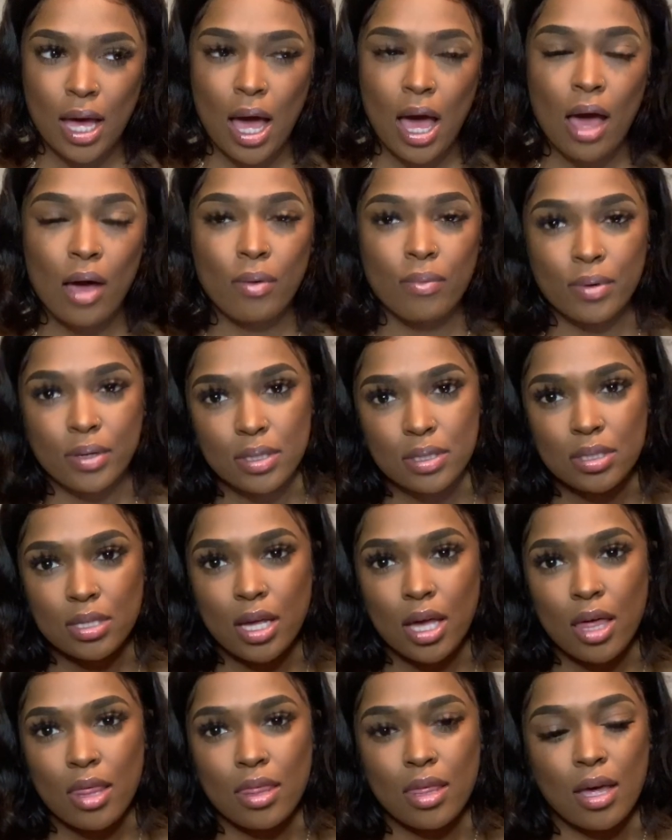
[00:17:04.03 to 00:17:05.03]
I will
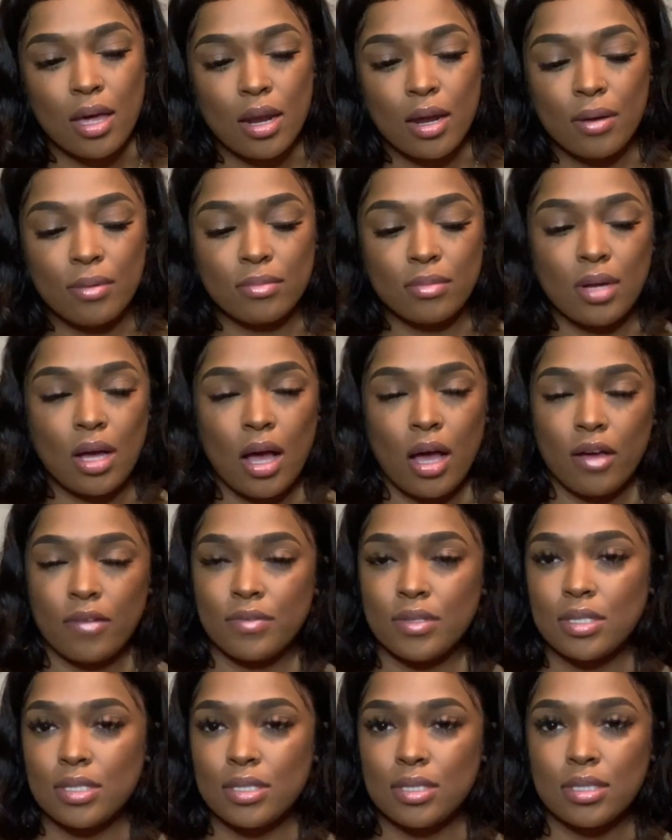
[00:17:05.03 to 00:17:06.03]
say that I'm
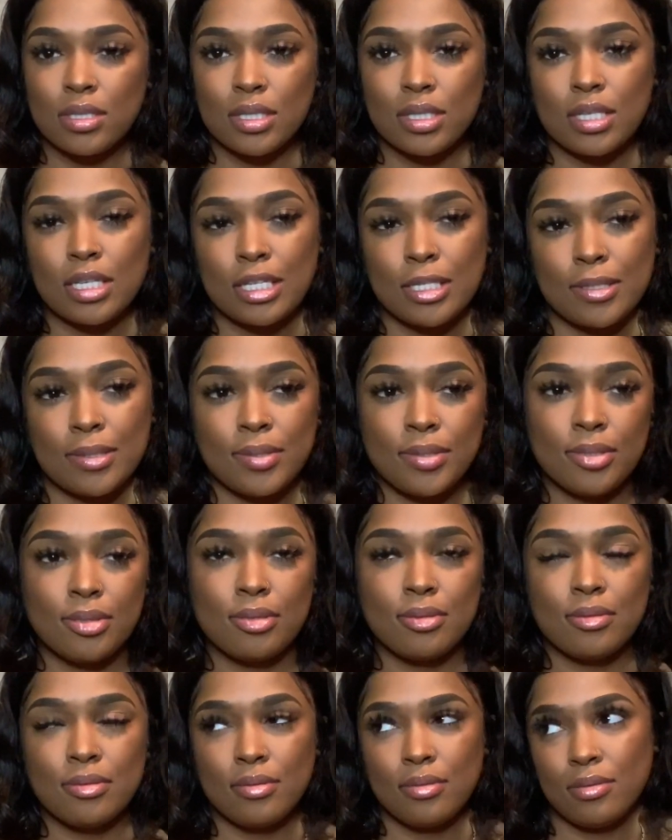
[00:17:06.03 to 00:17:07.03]
obviously
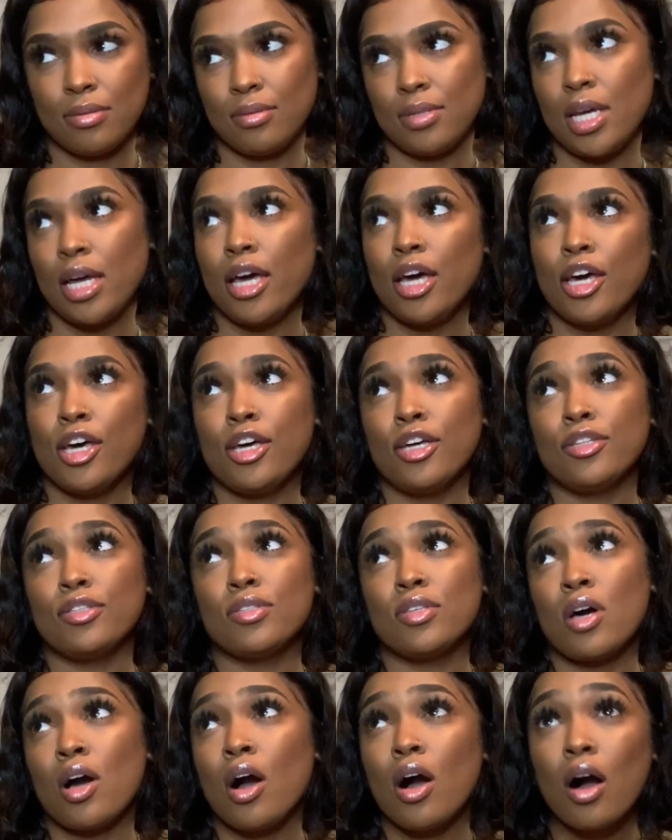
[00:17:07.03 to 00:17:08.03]
into
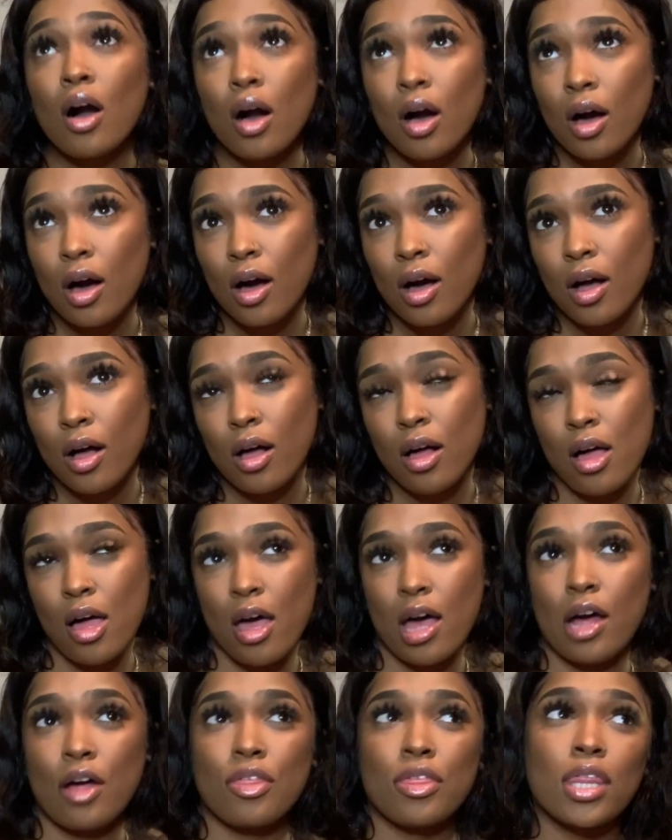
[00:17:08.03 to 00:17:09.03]
tall,
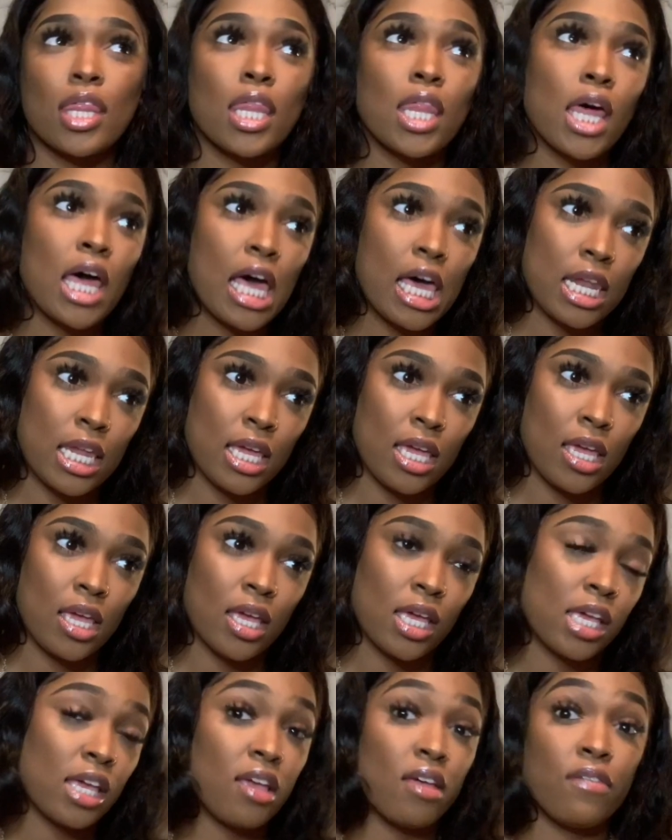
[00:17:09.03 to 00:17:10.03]

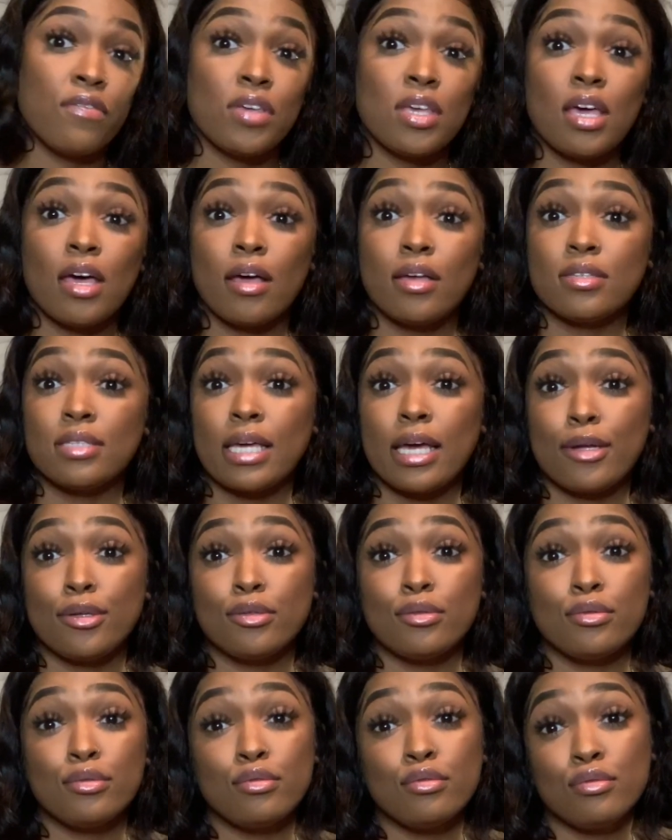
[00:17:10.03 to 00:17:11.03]
athletic. If he has
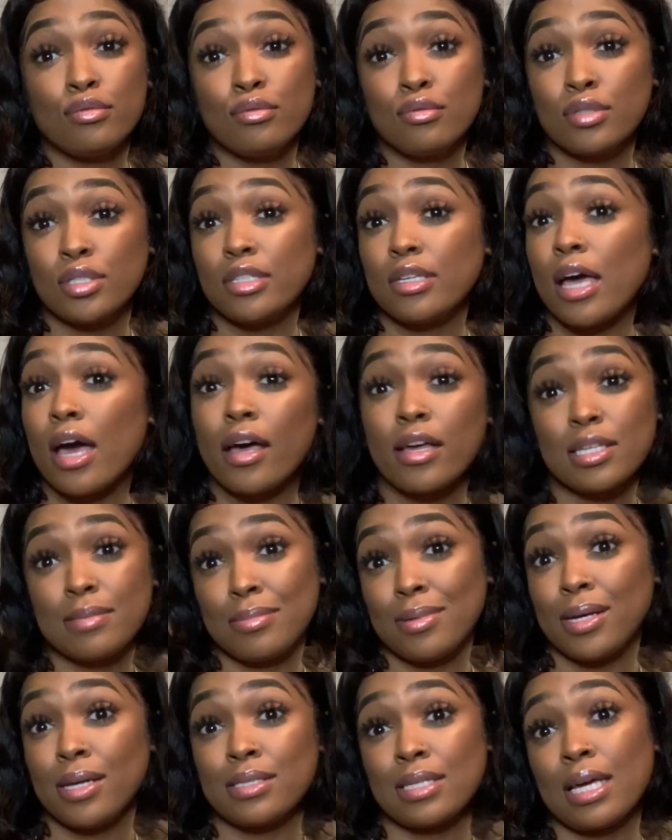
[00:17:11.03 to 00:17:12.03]
tattoos, yes,
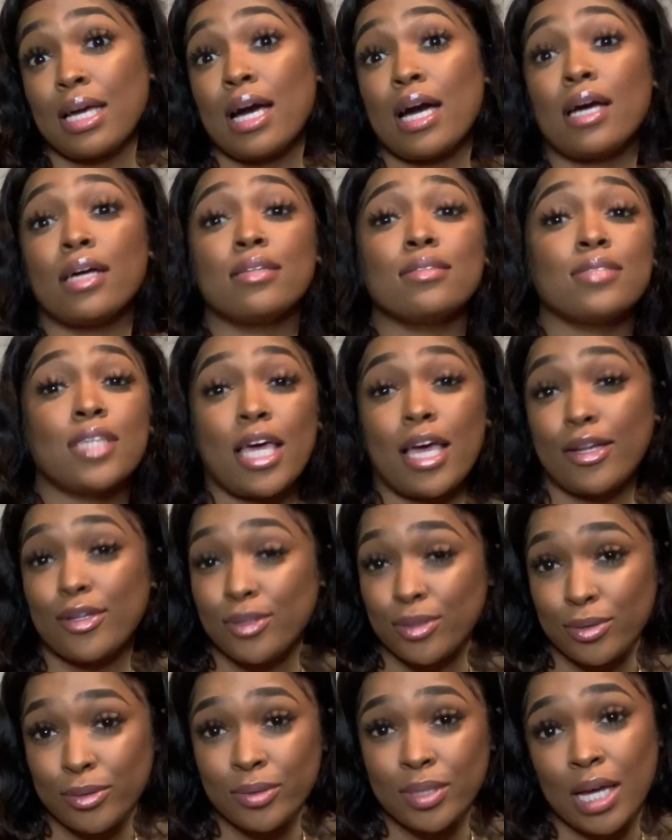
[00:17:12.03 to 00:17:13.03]
because I got
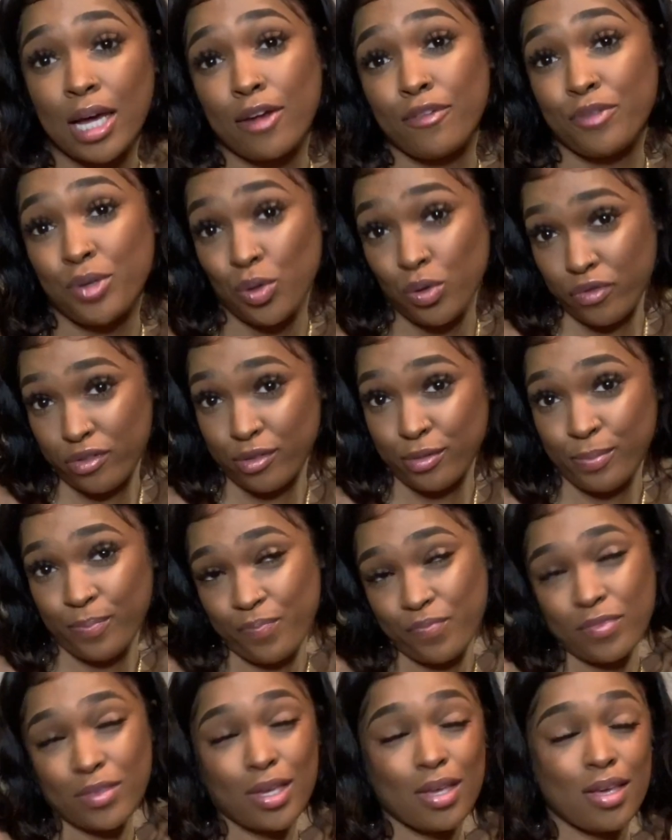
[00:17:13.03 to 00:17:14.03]
tattoos. I got a few of them.